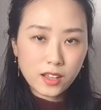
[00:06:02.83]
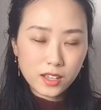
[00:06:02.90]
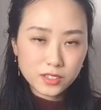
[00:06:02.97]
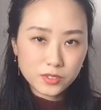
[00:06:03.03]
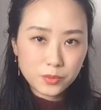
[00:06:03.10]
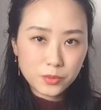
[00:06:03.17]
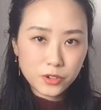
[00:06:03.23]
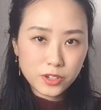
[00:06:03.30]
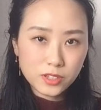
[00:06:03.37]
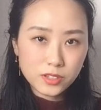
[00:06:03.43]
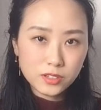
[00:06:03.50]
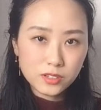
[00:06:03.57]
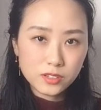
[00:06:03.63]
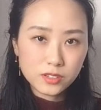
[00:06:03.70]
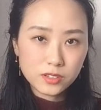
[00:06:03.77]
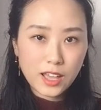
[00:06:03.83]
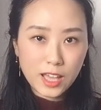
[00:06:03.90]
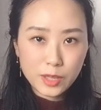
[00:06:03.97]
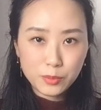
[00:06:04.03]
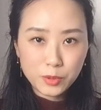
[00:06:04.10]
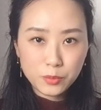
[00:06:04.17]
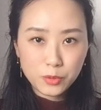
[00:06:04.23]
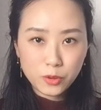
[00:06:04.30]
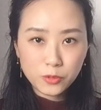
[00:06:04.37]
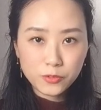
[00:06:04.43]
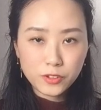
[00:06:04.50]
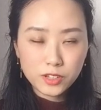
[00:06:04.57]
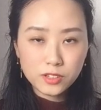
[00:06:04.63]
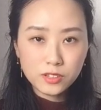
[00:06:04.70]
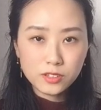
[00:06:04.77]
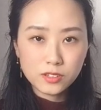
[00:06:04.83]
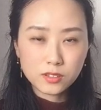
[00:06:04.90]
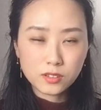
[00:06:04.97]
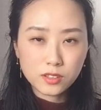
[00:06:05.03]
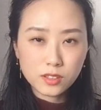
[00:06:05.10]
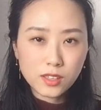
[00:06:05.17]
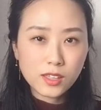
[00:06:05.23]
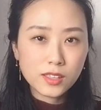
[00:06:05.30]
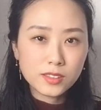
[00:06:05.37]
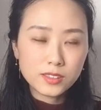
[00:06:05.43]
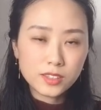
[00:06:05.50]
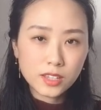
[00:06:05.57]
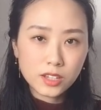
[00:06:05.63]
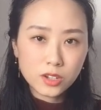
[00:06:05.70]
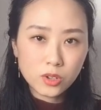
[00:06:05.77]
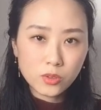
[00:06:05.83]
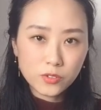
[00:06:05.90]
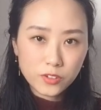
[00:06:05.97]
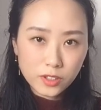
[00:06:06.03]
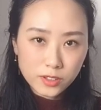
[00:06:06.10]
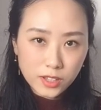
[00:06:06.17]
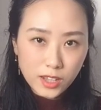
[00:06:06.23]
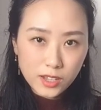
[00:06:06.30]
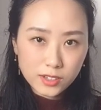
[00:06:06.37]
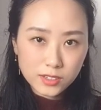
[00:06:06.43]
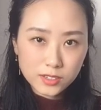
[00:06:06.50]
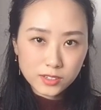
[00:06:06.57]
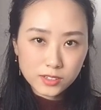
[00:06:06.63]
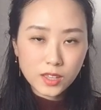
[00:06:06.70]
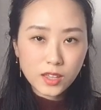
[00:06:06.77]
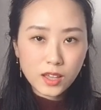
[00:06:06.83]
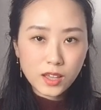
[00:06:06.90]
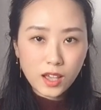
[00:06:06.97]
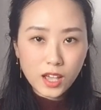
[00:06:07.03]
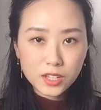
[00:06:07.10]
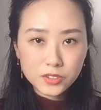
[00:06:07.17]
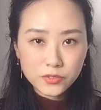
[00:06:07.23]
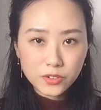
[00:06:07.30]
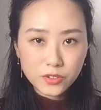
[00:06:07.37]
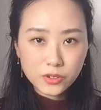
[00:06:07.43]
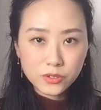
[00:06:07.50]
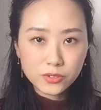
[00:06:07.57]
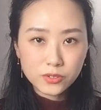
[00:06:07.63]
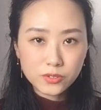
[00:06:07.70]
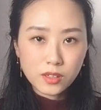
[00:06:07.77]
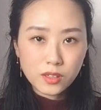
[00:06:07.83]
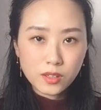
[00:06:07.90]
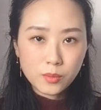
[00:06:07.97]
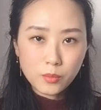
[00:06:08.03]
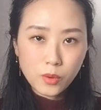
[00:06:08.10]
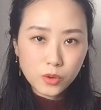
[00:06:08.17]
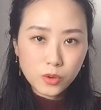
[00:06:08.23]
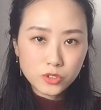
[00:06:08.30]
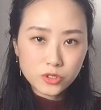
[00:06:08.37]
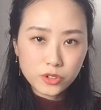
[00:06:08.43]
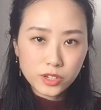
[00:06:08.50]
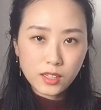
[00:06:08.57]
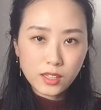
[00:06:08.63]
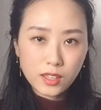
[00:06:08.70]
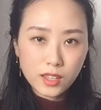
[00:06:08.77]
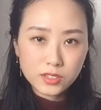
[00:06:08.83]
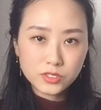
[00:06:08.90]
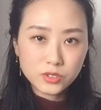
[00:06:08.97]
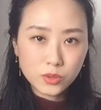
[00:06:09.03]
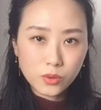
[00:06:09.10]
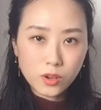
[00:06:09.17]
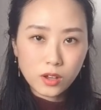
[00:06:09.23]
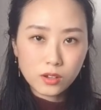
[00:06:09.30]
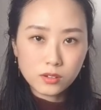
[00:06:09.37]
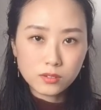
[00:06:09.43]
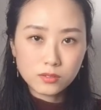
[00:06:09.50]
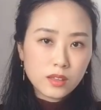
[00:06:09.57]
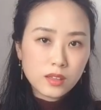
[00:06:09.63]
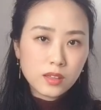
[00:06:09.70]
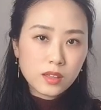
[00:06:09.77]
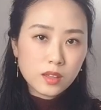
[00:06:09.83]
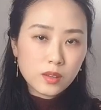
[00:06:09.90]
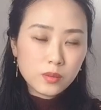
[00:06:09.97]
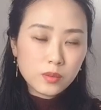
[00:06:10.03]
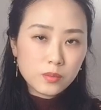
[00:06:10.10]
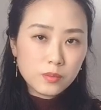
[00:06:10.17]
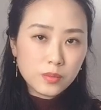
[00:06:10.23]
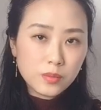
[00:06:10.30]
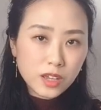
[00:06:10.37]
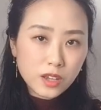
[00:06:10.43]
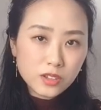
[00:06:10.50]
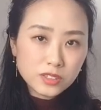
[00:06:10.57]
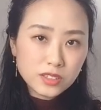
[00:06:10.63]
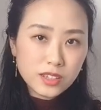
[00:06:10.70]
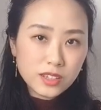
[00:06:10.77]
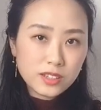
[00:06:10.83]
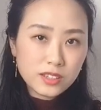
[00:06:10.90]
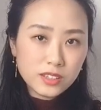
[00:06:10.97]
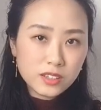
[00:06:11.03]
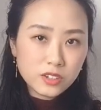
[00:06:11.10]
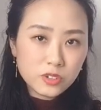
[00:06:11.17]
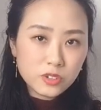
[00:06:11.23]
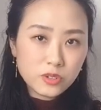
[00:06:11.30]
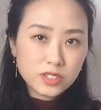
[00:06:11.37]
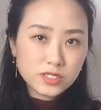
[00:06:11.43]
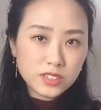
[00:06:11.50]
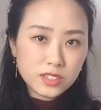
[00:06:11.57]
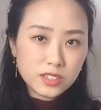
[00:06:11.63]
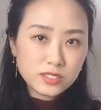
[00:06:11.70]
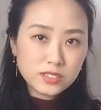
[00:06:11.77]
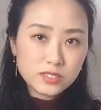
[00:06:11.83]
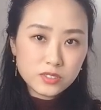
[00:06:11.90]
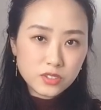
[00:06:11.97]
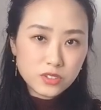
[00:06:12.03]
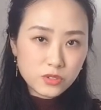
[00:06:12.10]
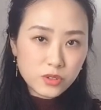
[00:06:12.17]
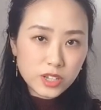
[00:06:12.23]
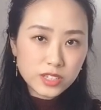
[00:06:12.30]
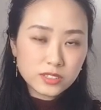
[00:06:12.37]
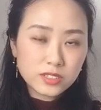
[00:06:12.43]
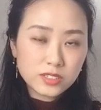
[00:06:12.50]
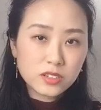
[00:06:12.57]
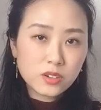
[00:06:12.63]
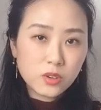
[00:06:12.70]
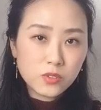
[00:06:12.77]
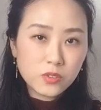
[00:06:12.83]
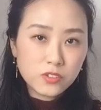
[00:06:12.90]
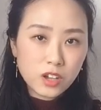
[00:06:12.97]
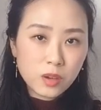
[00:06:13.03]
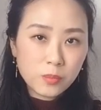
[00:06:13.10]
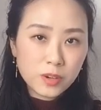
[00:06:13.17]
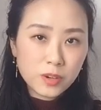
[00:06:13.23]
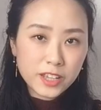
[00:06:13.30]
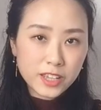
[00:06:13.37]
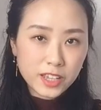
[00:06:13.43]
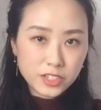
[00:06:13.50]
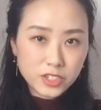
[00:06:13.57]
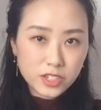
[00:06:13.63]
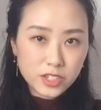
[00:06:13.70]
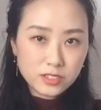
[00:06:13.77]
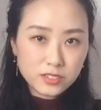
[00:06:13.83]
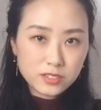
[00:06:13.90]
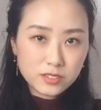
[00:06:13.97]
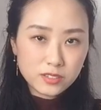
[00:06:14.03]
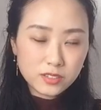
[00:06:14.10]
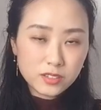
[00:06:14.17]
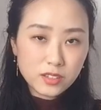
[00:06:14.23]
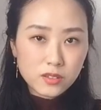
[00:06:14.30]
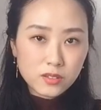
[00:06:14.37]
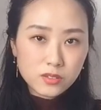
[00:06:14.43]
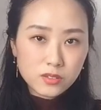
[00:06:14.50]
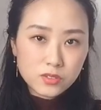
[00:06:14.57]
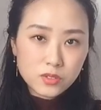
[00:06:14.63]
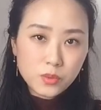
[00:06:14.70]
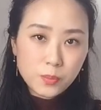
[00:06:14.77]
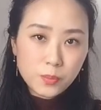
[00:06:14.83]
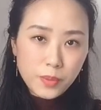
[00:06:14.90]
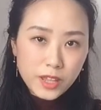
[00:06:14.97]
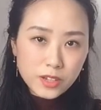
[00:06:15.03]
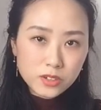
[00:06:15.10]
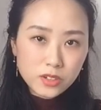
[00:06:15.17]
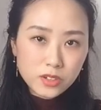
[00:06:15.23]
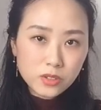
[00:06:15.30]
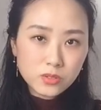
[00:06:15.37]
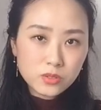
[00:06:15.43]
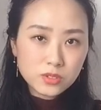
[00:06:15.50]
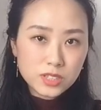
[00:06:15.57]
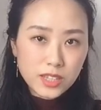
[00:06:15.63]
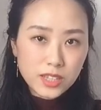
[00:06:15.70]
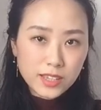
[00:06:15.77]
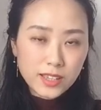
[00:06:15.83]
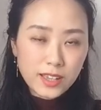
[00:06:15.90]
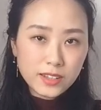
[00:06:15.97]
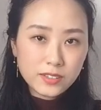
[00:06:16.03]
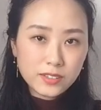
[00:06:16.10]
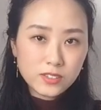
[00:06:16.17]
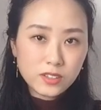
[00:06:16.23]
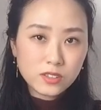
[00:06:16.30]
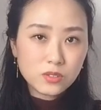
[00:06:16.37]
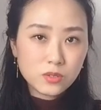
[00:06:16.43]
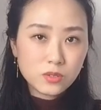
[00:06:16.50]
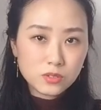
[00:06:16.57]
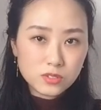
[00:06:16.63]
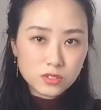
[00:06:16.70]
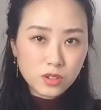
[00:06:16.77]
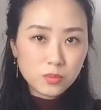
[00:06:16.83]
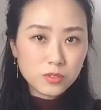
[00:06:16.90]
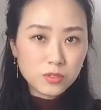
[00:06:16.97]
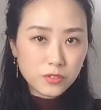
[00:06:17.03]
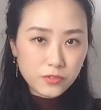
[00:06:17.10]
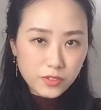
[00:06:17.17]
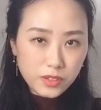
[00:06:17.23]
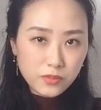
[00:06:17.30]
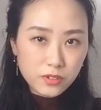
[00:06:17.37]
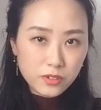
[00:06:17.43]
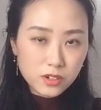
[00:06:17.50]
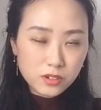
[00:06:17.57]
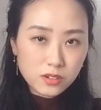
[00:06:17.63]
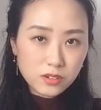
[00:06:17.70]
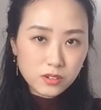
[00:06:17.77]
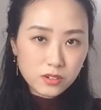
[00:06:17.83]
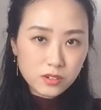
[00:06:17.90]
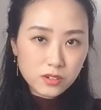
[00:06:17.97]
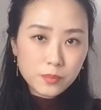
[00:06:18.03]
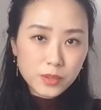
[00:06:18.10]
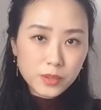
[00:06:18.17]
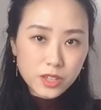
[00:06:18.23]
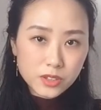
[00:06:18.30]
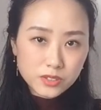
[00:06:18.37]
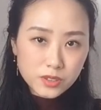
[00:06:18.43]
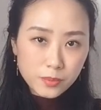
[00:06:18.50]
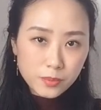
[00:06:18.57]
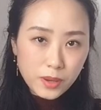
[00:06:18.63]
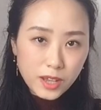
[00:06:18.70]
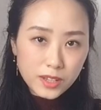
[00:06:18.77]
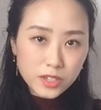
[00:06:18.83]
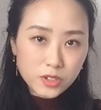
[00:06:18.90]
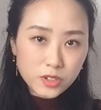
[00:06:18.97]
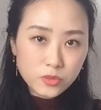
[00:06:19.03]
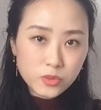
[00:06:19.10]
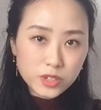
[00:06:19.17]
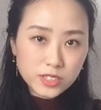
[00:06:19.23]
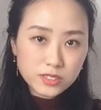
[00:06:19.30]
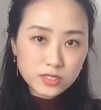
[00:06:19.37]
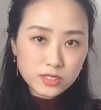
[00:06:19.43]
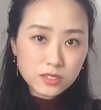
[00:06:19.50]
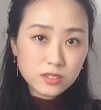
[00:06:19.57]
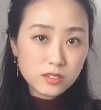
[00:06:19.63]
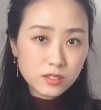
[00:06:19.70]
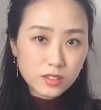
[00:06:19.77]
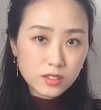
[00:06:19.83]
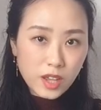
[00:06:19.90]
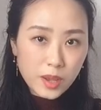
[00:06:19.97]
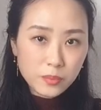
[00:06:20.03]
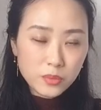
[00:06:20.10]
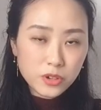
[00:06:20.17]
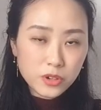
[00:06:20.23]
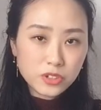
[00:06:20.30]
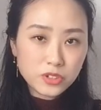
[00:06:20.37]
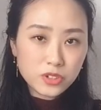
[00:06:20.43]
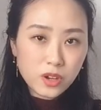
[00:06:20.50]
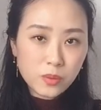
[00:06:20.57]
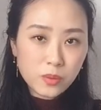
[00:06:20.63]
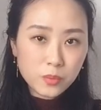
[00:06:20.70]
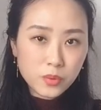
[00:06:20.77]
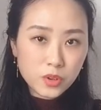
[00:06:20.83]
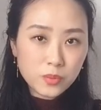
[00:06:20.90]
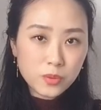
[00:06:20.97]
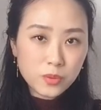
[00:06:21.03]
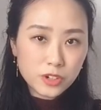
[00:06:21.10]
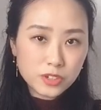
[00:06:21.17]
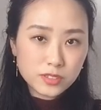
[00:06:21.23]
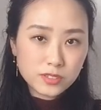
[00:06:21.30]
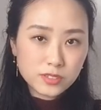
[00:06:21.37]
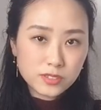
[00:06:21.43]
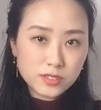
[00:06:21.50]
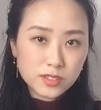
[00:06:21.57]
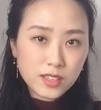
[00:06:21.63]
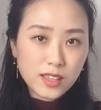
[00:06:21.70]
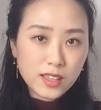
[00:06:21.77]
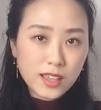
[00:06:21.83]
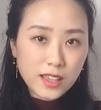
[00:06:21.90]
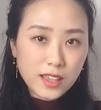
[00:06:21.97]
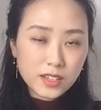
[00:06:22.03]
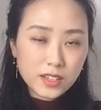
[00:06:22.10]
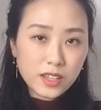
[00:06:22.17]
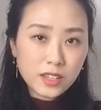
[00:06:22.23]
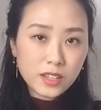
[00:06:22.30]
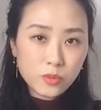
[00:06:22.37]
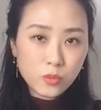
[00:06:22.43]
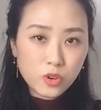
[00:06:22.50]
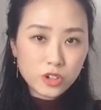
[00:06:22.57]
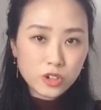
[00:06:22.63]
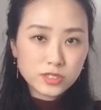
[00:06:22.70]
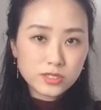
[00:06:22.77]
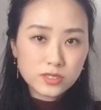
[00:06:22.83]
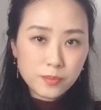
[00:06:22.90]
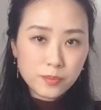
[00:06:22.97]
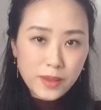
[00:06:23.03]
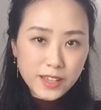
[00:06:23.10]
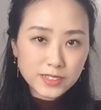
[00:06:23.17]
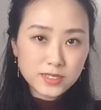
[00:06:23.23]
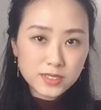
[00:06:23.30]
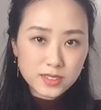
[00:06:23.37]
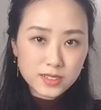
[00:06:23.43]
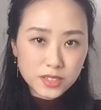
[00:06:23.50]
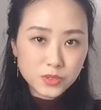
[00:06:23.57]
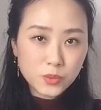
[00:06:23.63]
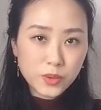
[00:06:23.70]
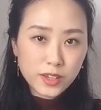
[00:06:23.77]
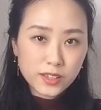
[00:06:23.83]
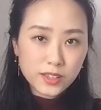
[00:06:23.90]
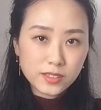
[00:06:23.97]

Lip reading: aspirin, ibuprofen, diclofenac, Advil, Motrin, and so on, because it increases the risk of complications. So better not to take anything to stop the fever, because the body raises the temperature on purpose, and it works the best this way.